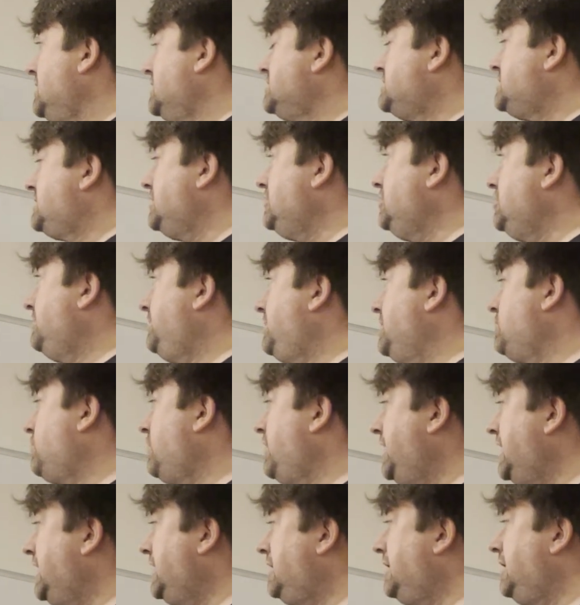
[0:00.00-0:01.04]
So you'd be
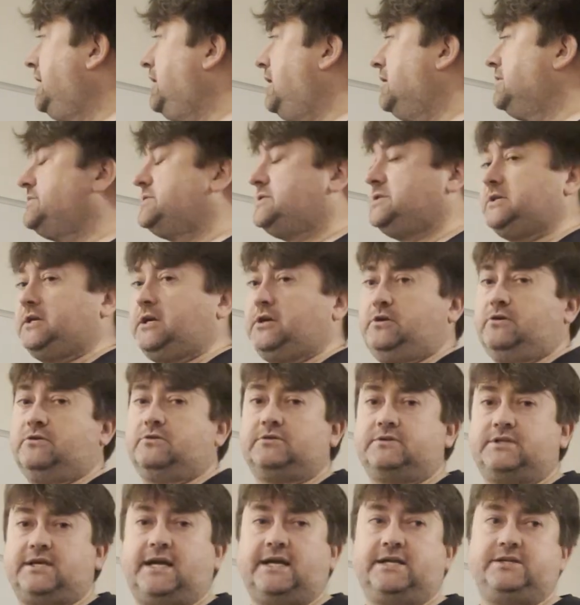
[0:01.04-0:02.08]
running an
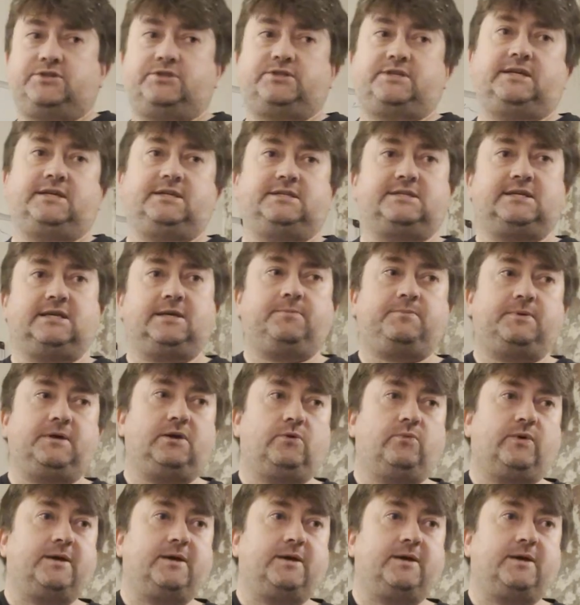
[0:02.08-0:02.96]
unsecured HTTP